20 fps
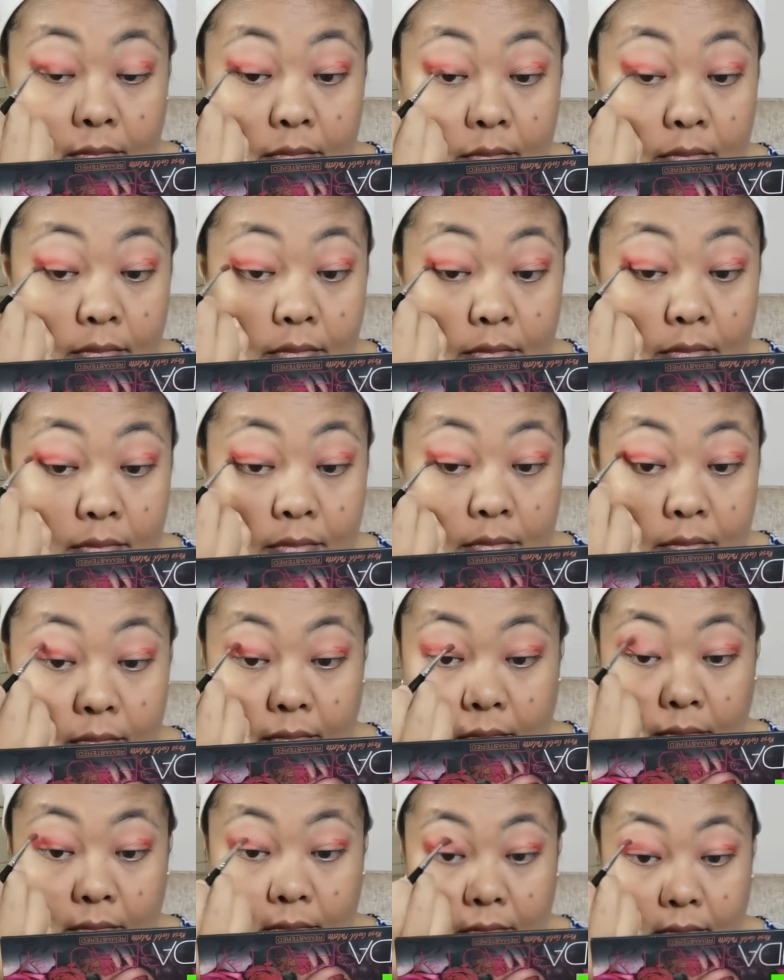I use lip
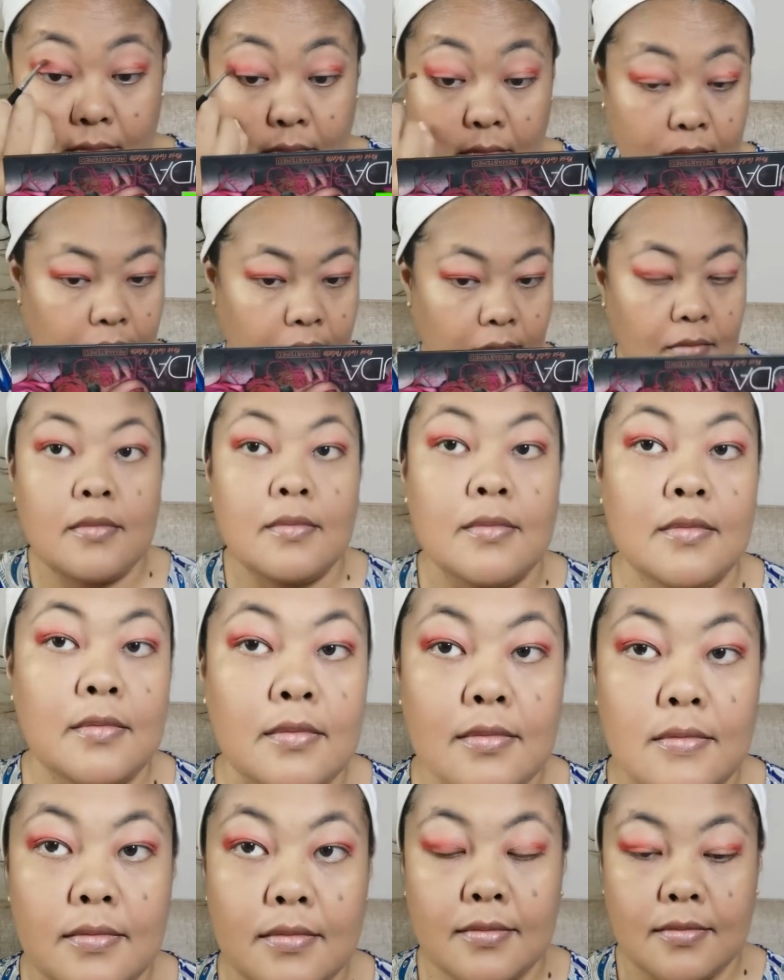tints for my
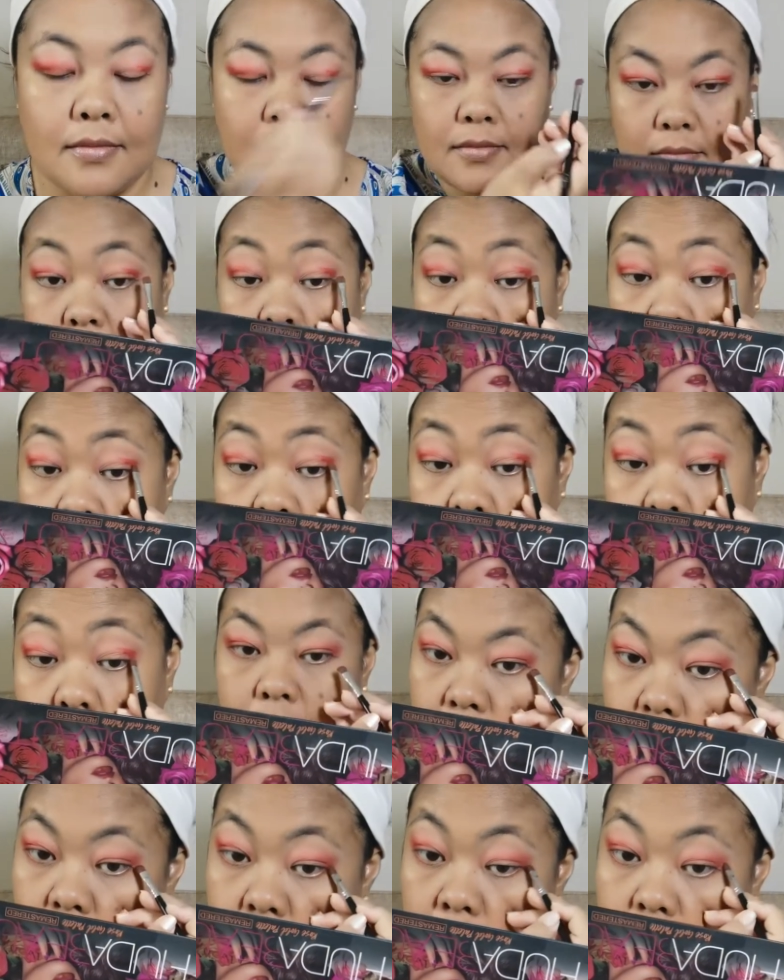eyeshadow, blush,
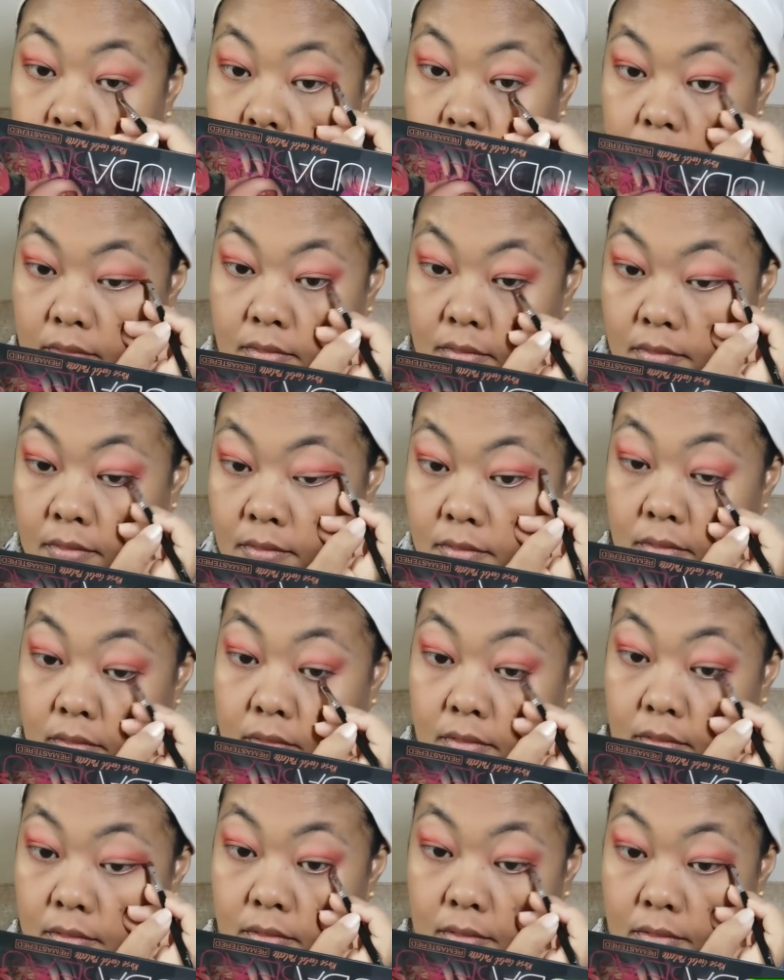and lipstick.
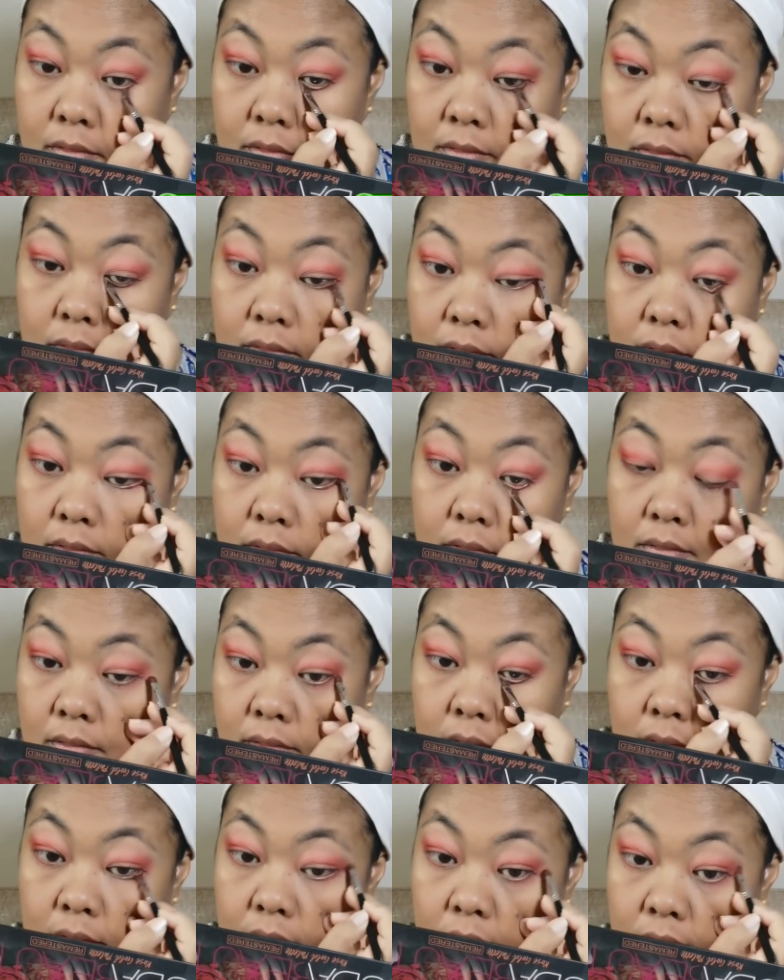It actually lasts
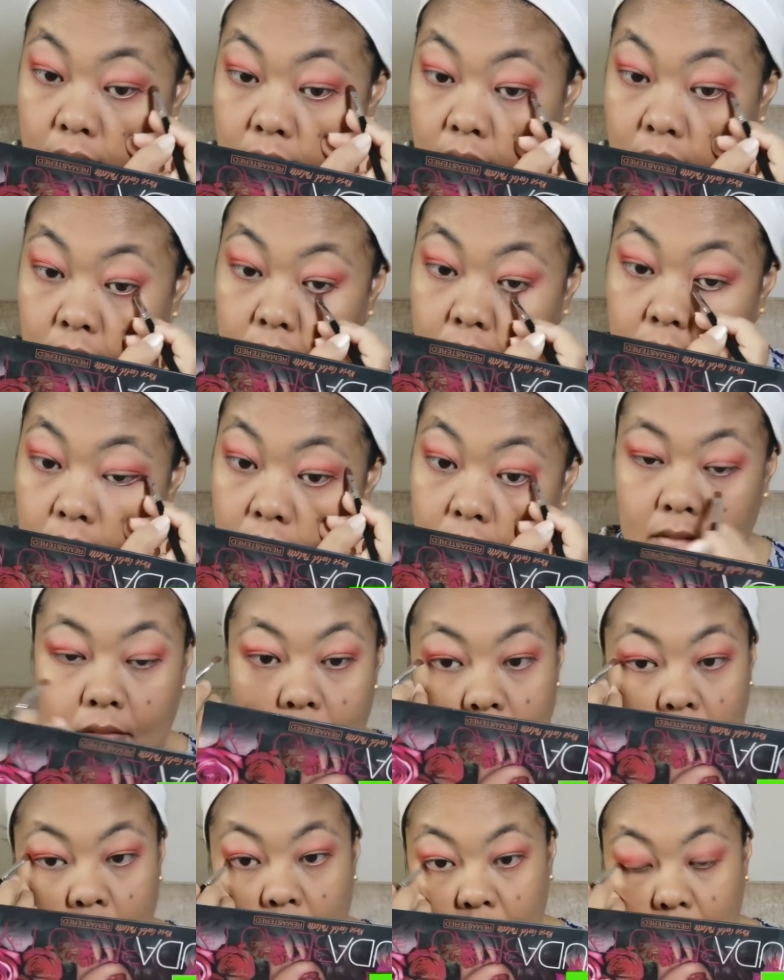longer than shades in
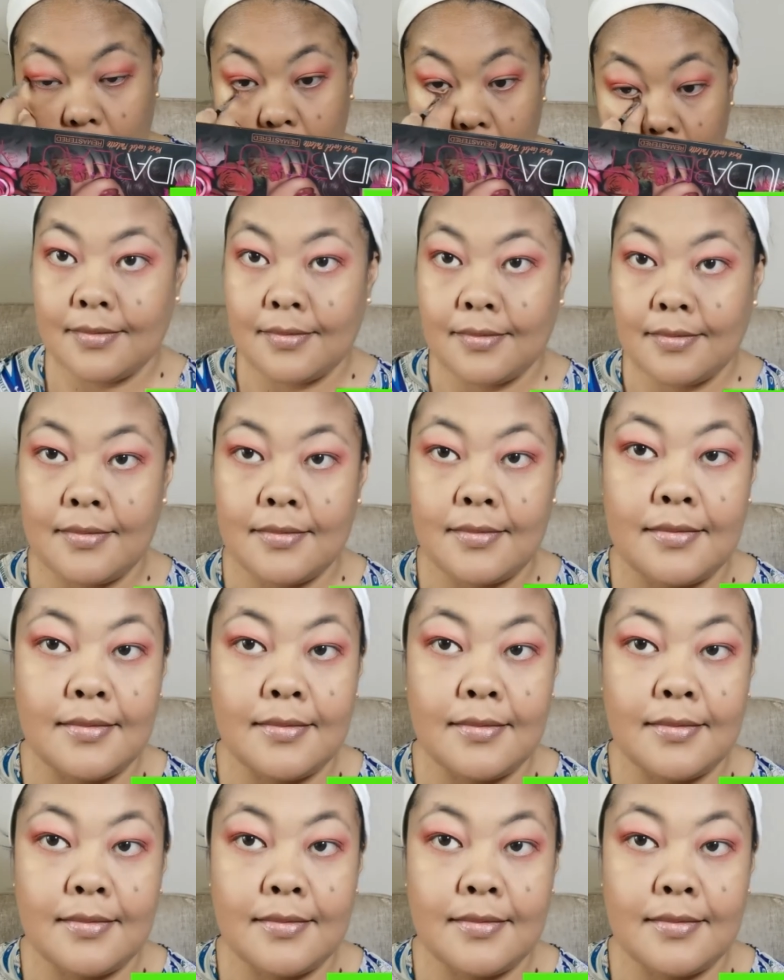powder form.